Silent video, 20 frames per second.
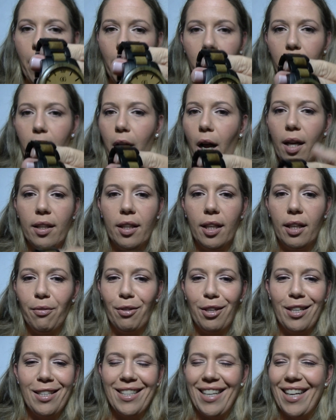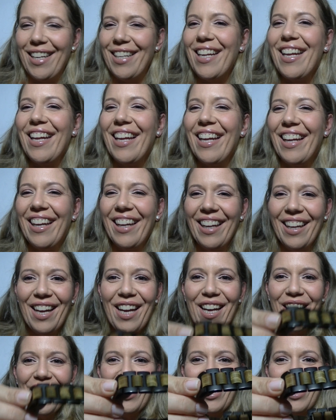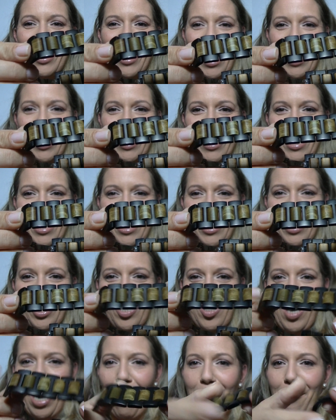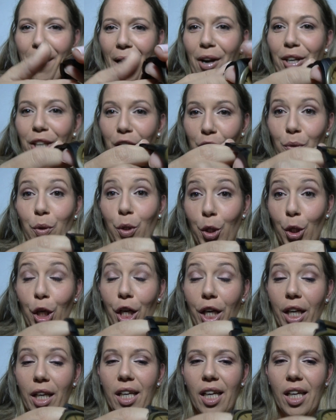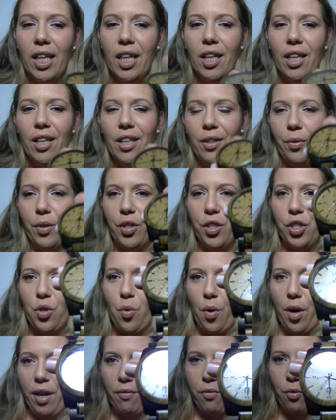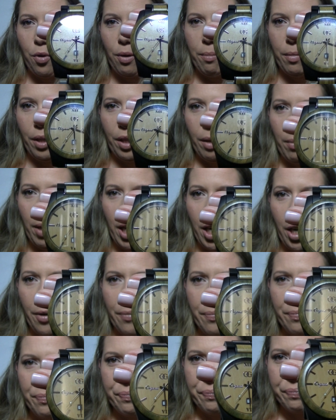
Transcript: ungodly reason, change this strap out, you could with 24 millimeter.